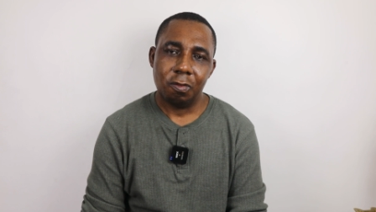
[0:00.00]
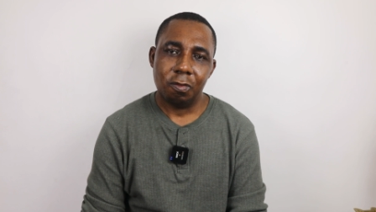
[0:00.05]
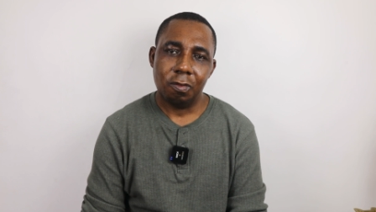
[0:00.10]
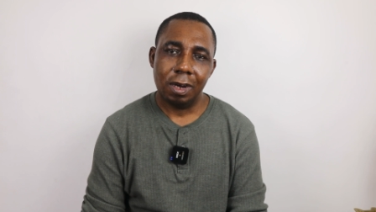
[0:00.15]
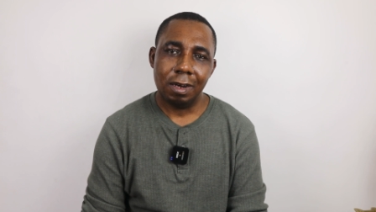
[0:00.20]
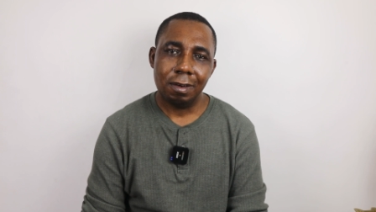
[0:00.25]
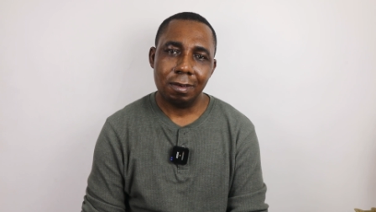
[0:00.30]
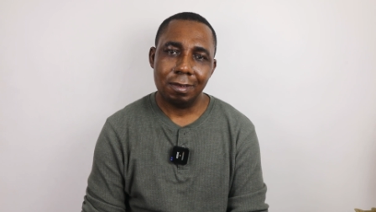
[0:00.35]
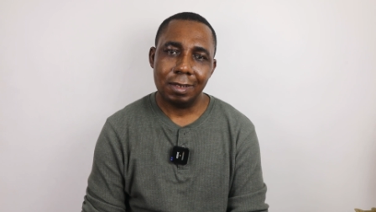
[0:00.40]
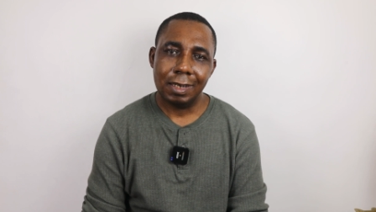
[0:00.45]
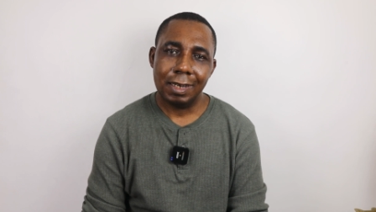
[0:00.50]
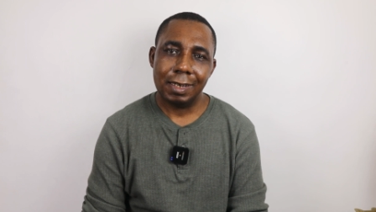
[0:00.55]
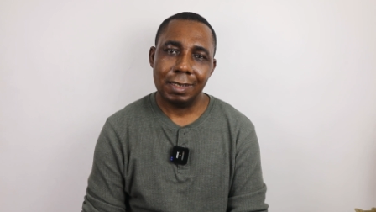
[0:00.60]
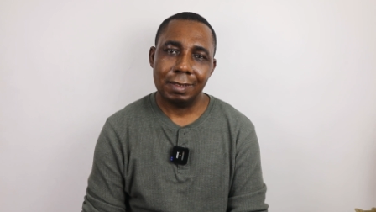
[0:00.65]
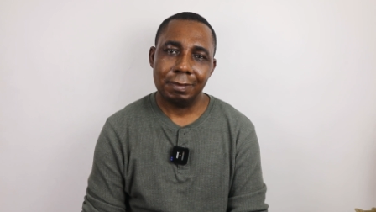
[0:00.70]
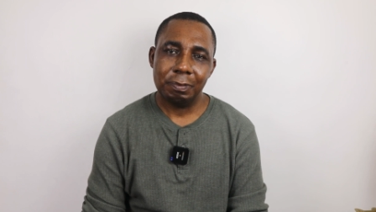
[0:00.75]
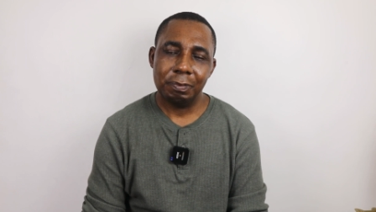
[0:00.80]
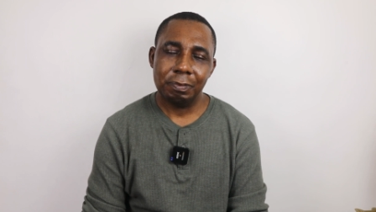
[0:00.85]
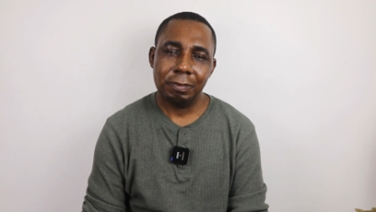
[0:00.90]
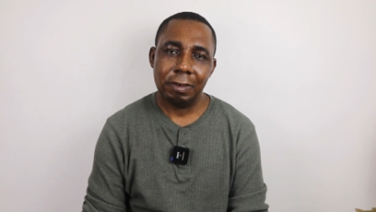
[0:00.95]
Well,
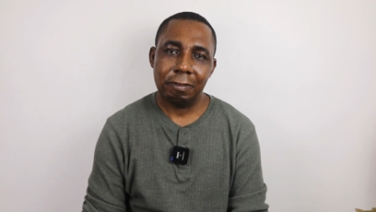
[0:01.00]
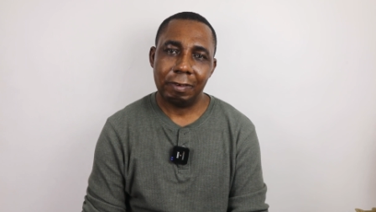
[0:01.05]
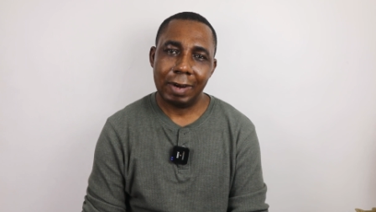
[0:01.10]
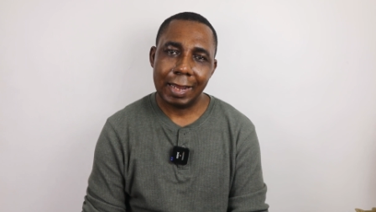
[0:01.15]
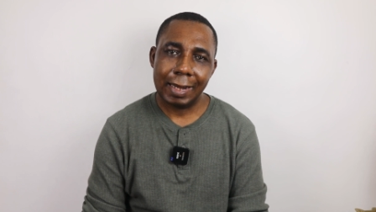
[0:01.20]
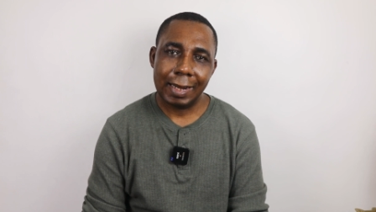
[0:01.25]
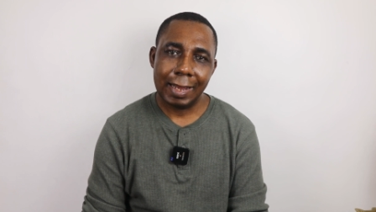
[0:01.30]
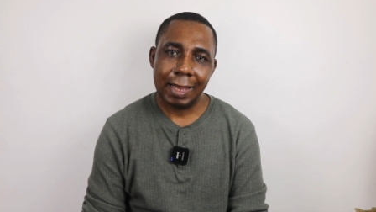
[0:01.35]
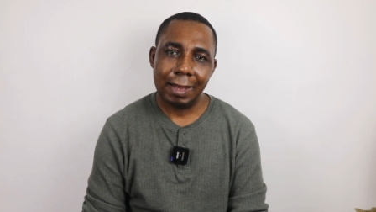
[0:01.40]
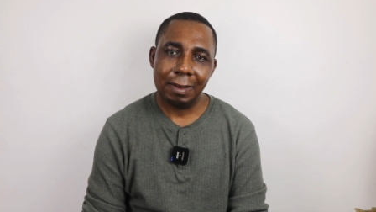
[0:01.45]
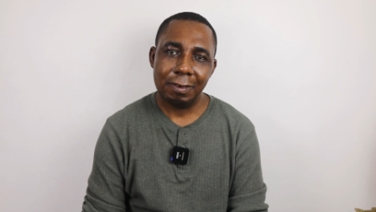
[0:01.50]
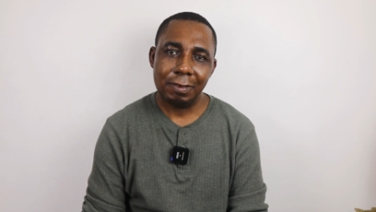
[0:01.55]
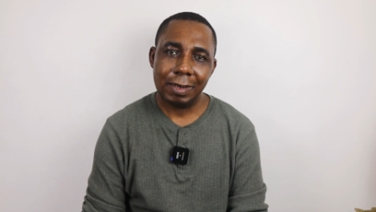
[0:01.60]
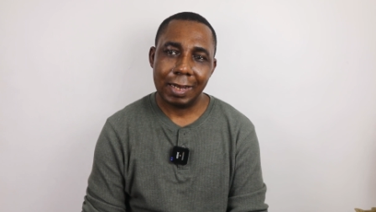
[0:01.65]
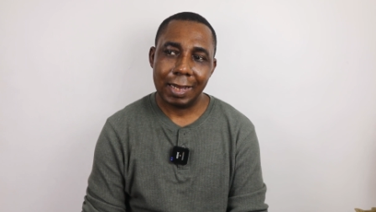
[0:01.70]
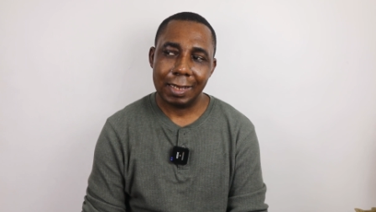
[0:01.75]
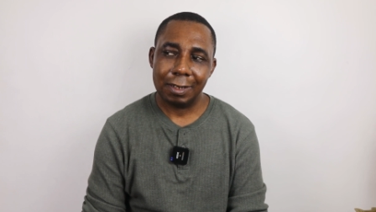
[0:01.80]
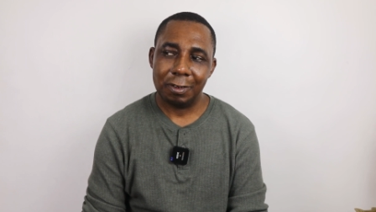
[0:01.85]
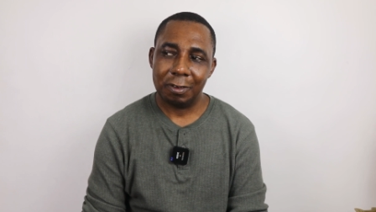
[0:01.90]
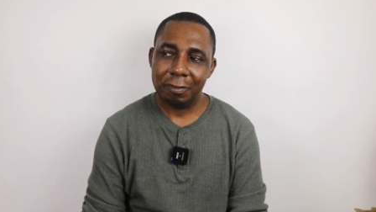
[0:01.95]
um, right now
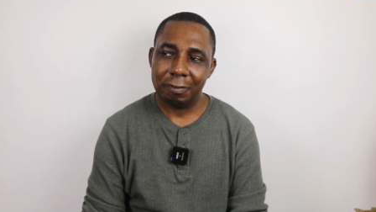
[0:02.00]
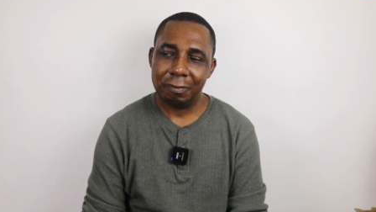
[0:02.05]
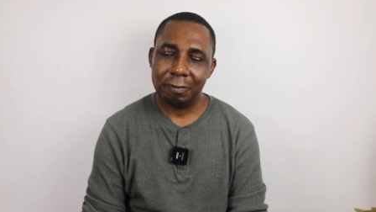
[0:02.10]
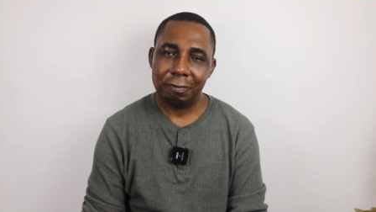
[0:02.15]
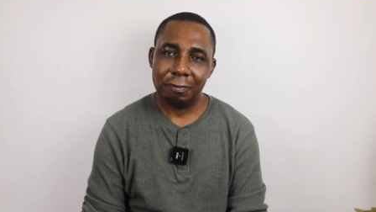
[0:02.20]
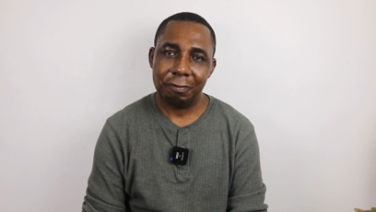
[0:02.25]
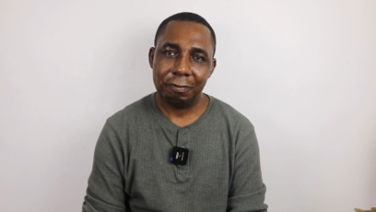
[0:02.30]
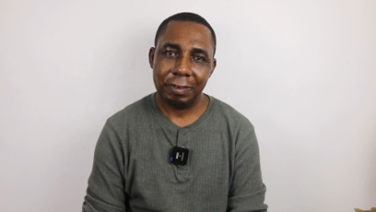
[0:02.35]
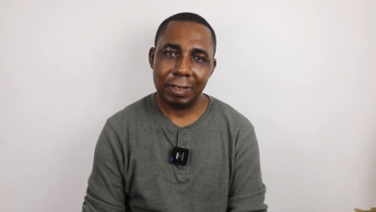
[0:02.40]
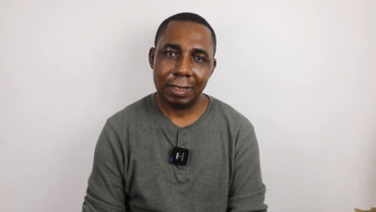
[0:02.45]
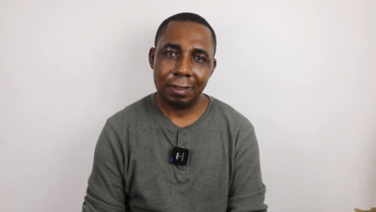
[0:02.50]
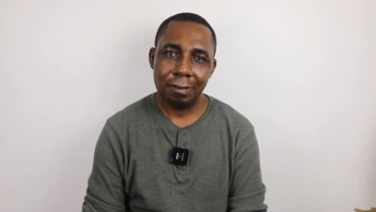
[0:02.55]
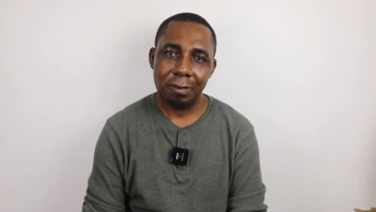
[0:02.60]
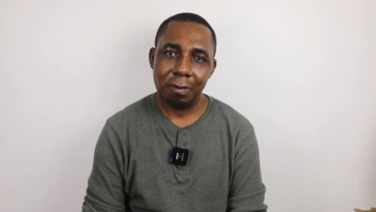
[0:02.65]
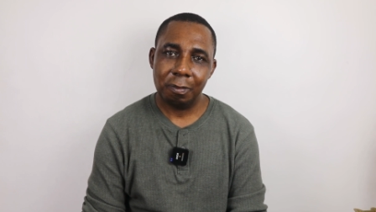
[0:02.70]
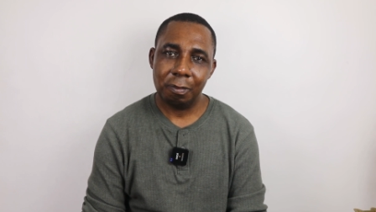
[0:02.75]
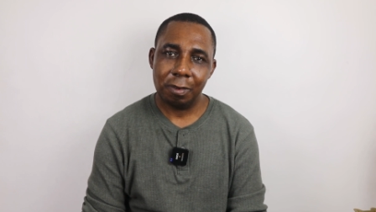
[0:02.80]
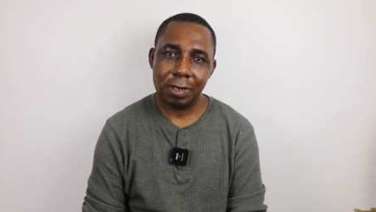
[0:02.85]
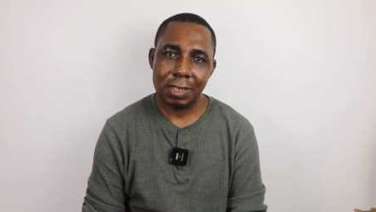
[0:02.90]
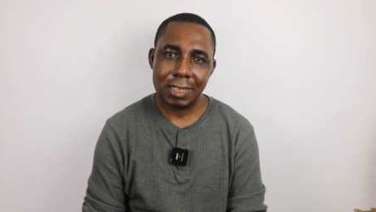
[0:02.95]
I don't
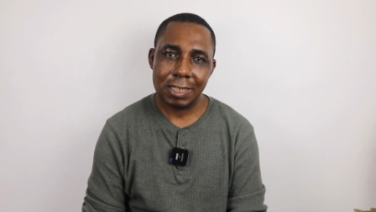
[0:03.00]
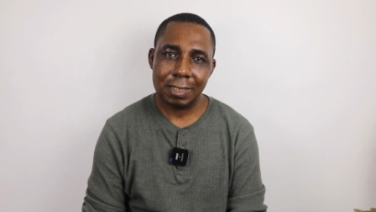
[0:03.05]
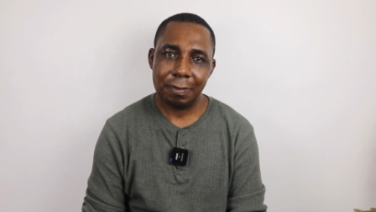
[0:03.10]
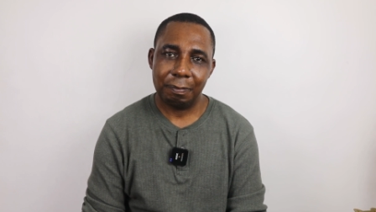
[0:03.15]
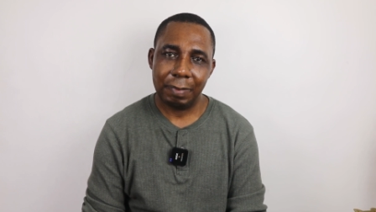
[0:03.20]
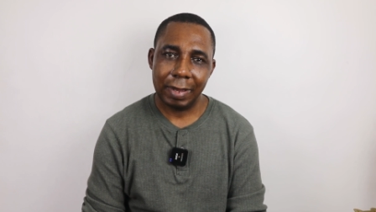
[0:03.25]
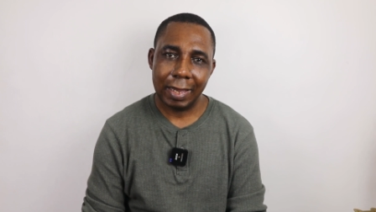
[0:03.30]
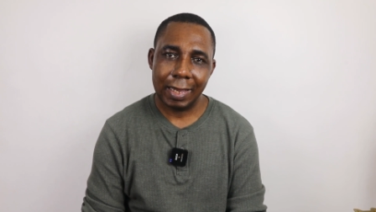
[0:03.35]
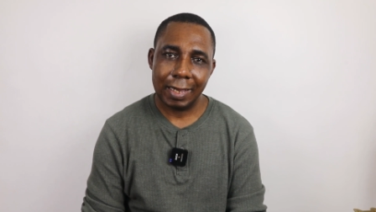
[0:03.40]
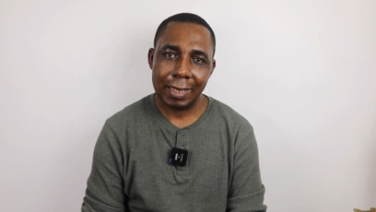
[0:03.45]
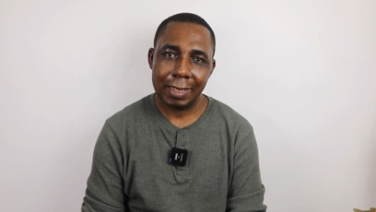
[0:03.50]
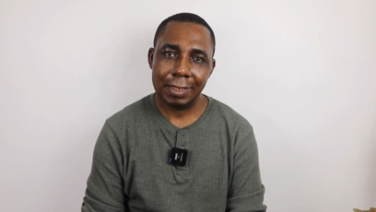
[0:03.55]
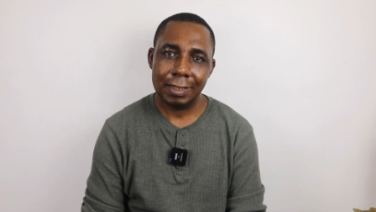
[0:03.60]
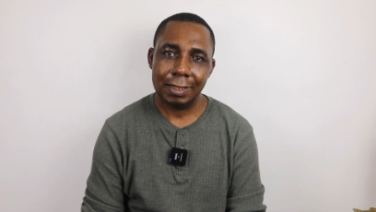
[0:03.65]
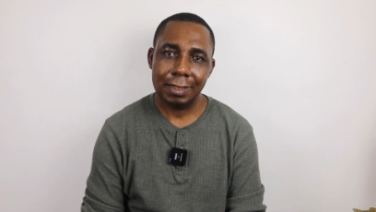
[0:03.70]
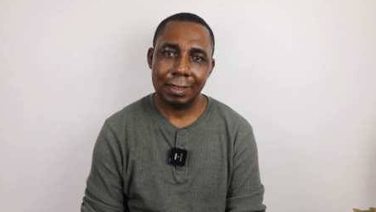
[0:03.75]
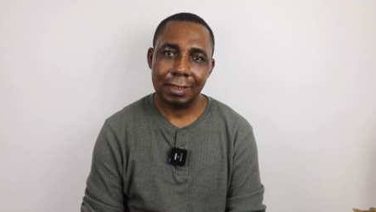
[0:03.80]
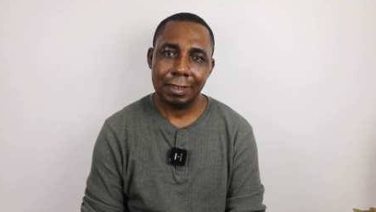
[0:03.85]
feel much pain.